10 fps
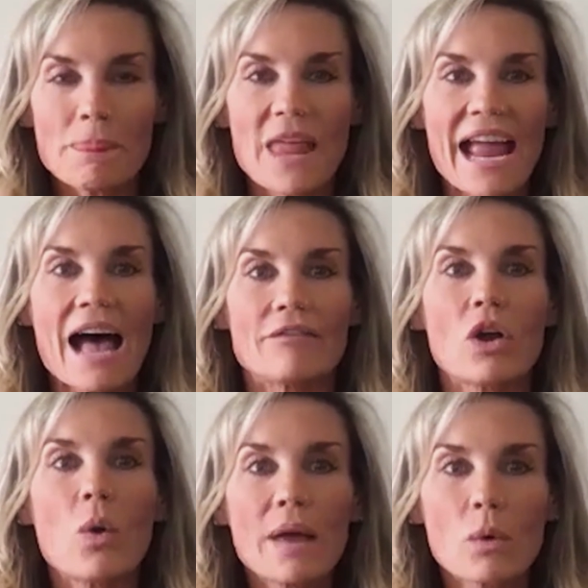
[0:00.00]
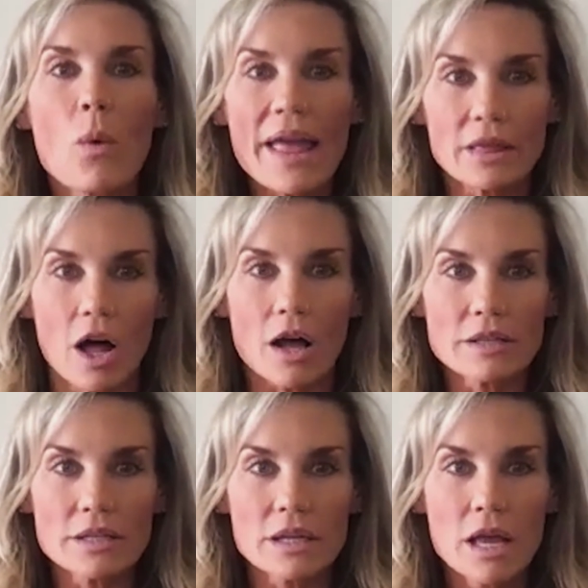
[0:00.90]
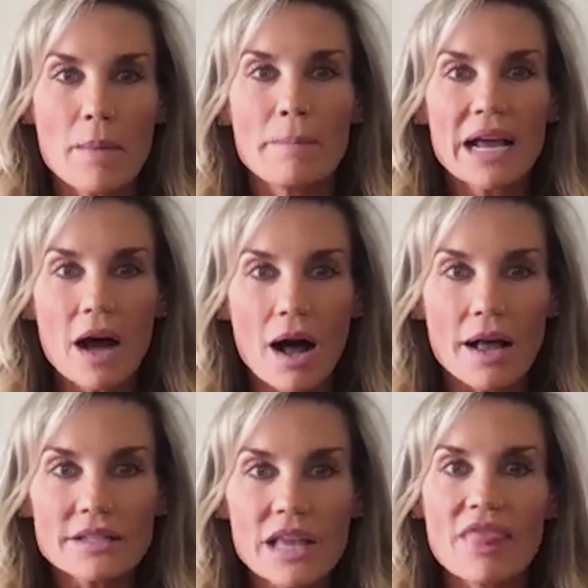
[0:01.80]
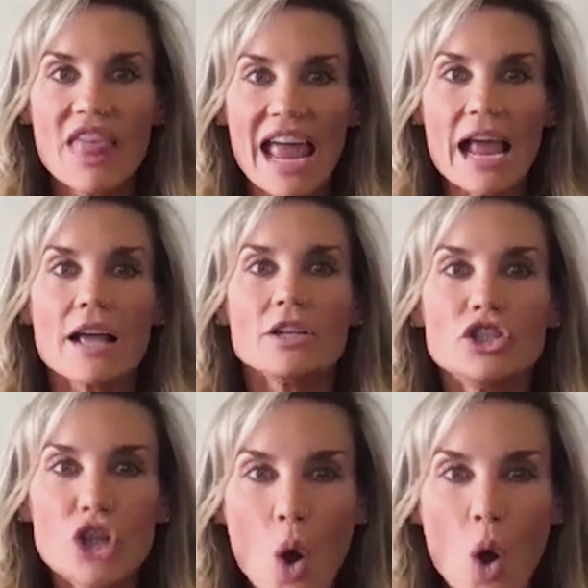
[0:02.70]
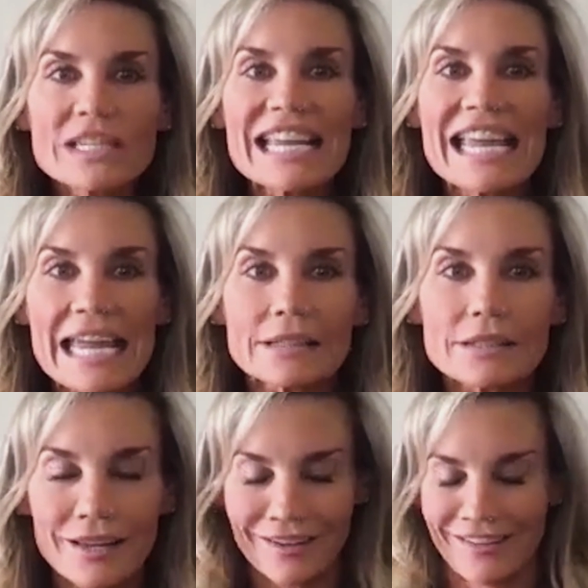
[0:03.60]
they have quick weight loss because they don't eat.